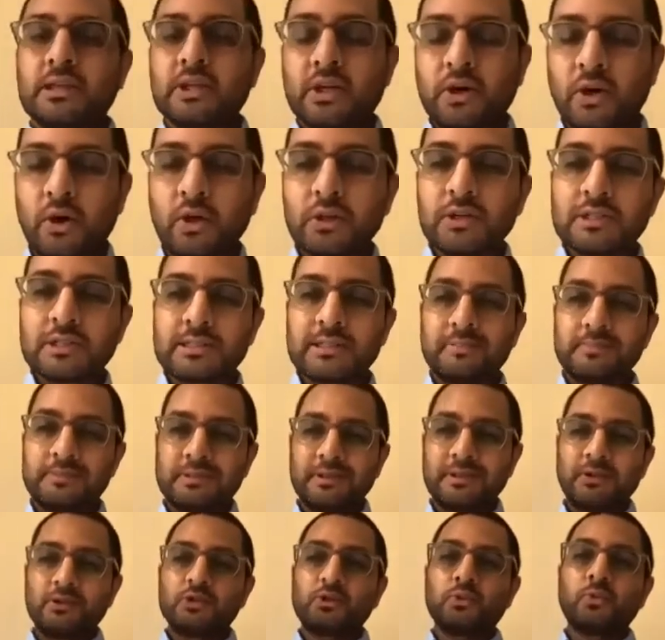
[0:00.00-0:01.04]
concepts that
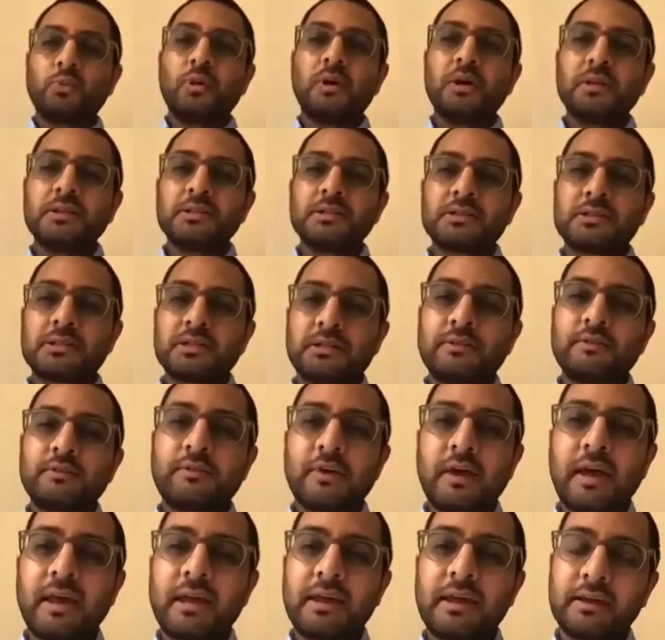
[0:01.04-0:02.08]
those words
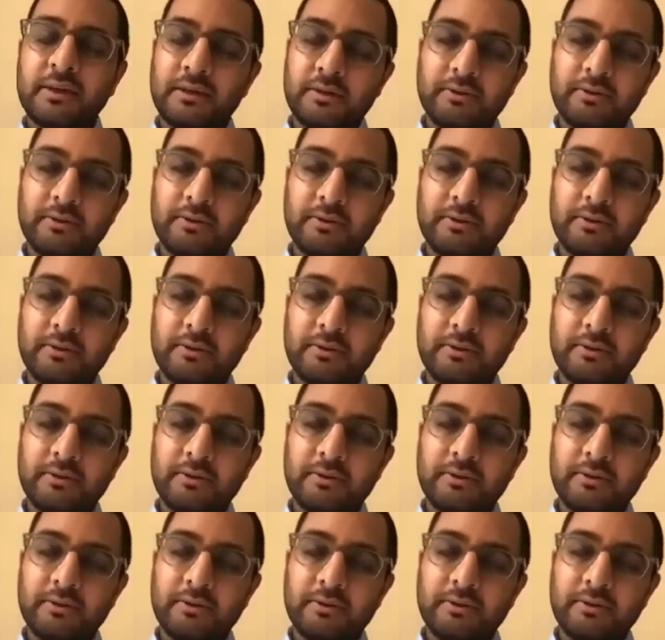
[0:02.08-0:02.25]
convey,